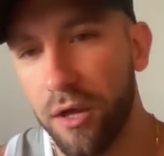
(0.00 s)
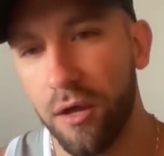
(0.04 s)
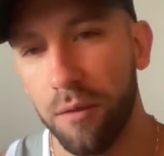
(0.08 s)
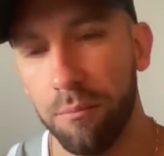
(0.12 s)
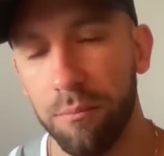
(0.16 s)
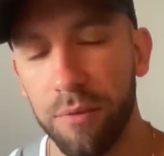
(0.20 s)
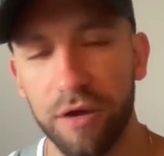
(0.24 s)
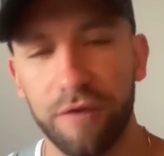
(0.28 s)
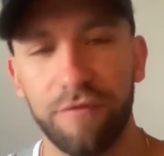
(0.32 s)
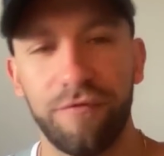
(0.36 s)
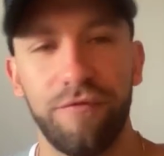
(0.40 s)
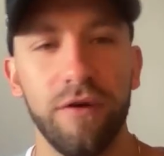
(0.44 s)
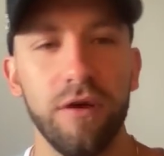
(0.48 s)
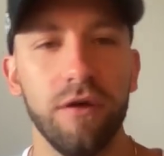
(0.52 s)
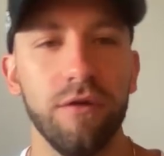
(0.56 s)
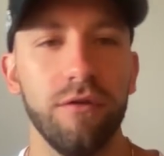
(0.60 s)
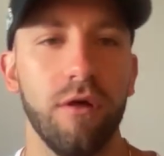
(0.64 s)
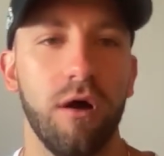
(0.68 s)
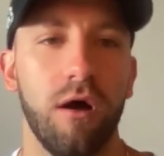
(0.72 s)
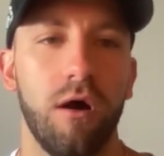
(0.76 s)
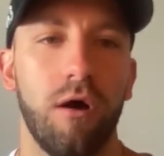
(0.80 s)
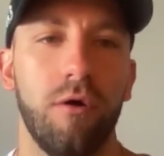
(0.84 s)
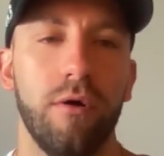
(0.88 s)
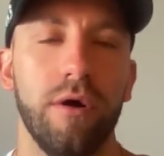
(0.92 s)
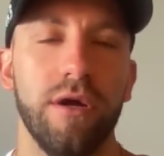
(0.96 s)
McPhee,
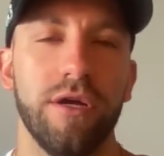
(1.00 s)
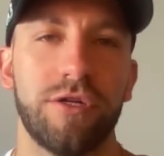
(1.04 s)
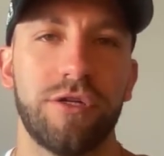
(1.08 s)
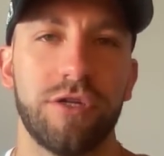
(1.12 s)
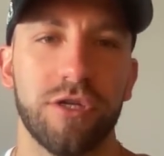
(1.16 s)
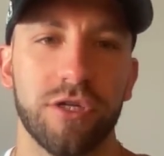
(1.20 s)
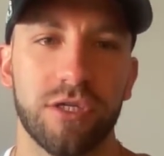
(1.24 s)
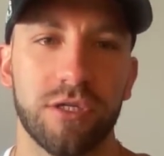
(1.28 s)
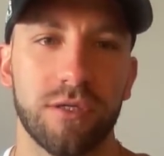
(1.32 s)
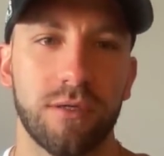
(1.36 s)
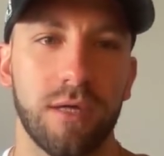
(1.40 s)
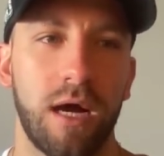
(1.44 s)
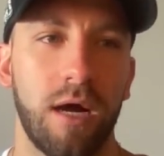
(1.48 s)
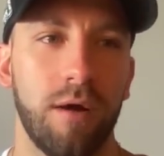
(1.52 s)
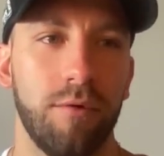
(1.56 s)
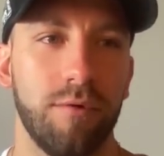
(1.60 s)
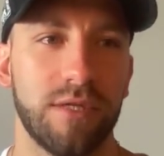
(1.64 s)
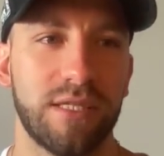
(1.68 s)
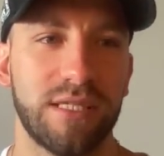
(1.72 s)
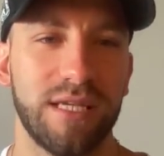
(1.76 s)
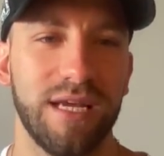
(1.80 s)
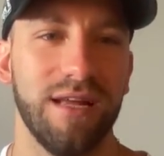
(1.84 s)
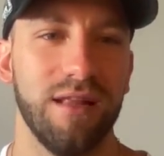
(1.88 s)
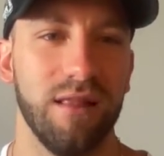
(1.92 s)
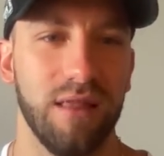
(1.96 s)
though, is just, I would
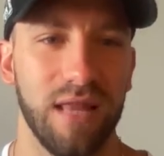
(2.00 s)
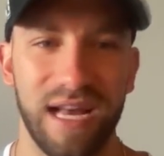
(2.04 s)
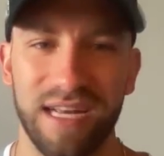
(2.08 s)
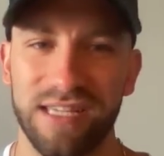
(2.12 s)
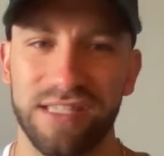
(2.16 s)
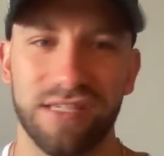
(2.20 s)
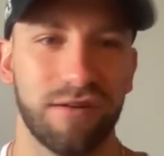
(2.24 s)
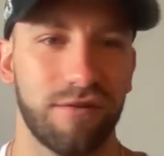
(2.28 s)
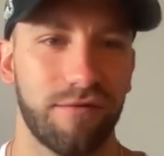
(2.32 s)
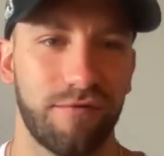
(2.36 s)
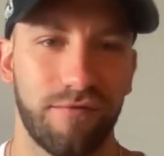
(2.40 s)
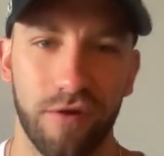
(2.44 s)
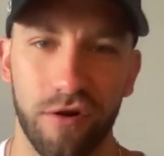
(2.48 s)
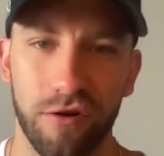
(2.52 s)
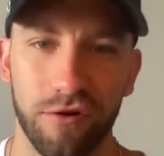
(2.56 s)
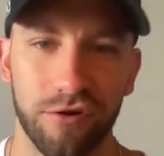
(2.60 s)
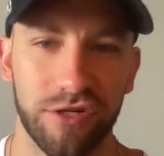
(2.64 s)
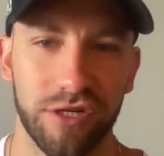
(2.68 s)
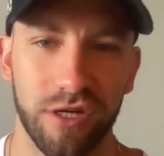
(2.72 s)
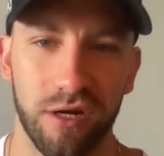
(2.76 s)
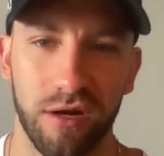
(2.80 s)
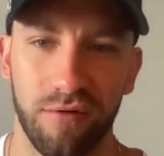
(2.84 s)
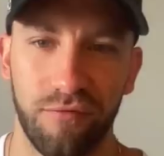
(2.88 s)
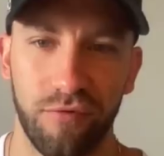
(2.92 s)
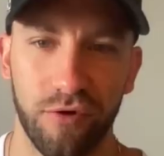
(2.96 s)
say, a lesser
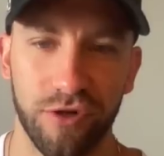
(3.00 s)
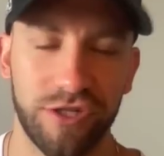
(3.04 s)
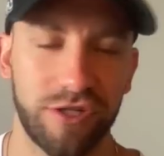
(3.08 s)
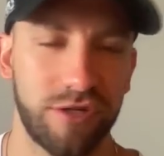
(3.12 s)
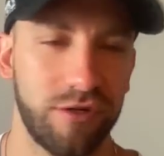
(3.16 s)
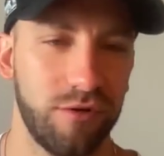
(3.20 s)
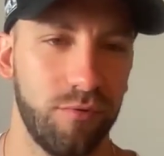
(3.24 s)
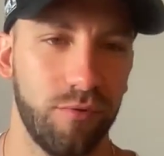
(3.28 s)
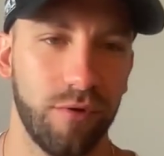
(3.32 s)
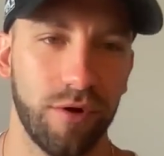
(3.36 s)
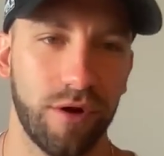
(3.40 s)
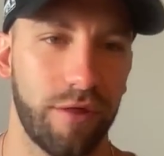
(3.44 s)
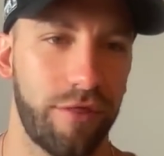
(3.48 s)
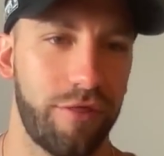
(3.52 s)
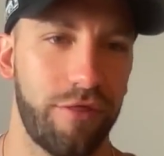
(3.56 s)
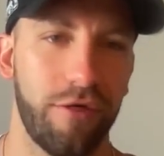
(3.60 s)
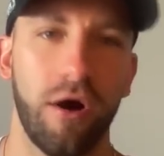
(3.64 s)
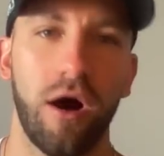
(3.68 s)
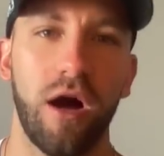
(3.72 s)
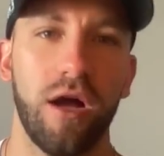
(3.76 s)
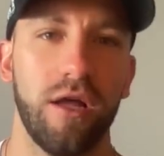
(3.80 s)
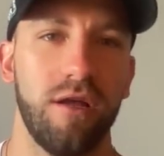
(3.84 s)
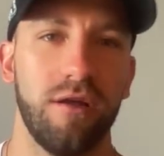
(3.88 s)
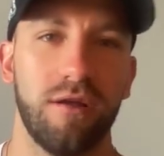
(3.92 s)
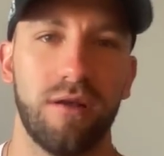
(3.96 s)
version of what you would have
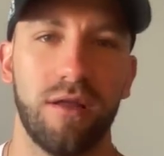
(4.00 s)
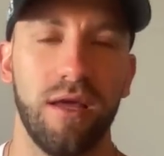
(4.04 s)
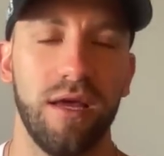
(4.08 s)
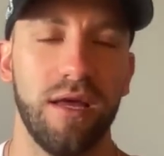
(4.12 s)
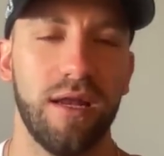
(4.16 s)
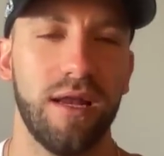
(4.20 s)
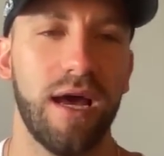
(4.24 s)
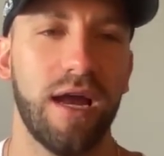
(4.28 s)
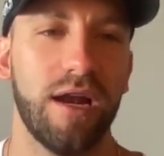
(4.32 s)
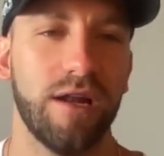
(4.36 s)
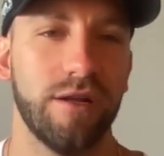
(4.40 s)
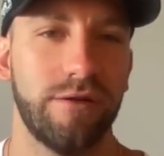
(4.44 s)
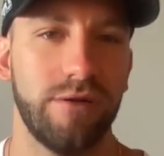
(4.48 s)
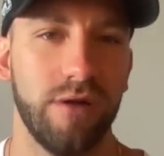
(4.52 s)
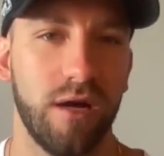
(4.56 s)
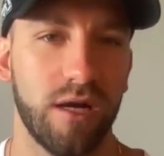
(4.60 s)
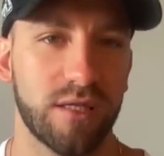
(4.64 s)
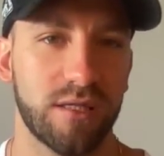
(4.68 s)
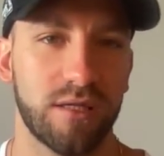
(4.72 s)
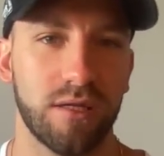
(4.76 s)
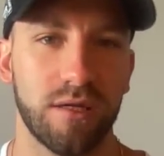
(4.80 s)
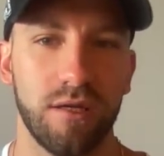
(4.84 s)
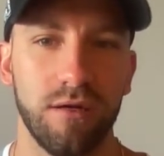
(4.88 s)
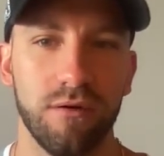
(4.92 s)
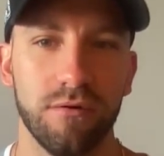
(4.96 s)
thought you'd get out of
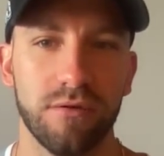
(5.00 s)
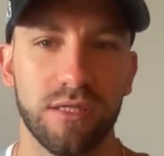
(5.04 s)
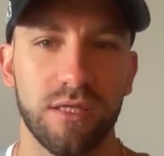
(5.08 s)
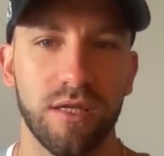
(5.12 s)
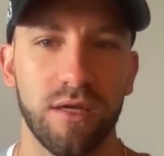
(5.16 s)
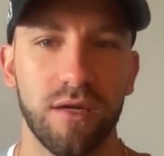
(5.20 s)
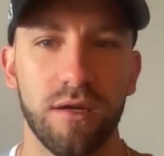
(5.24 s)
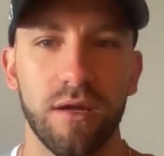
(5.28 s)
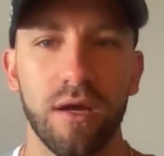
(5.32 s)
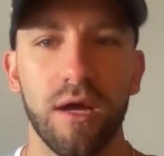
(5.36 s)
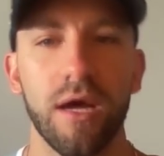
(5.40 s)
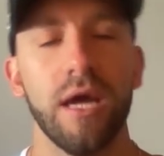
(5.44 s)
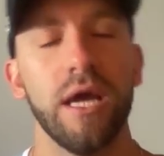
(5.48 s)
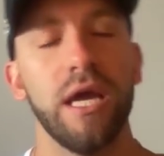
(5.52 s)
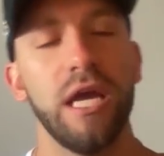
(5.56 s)
Justin Houston.